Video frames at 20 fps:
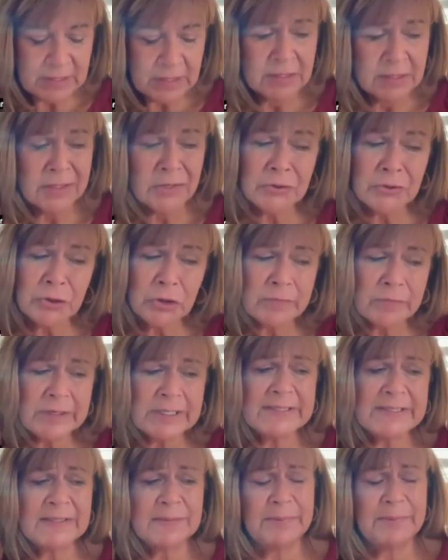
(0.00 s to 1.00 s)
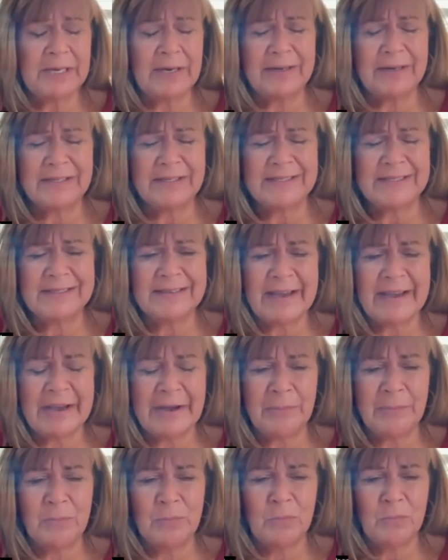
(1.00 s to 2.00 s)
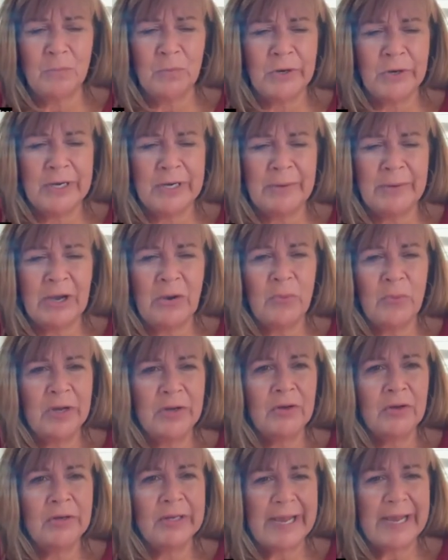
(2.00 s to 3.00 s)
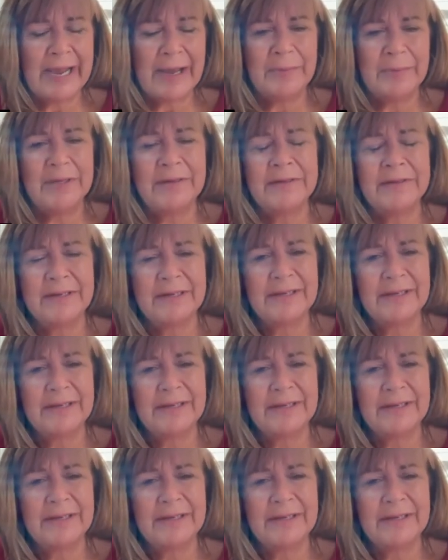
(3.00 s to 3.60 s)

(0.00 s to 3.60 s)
a little nervous because I'm worried about what could happen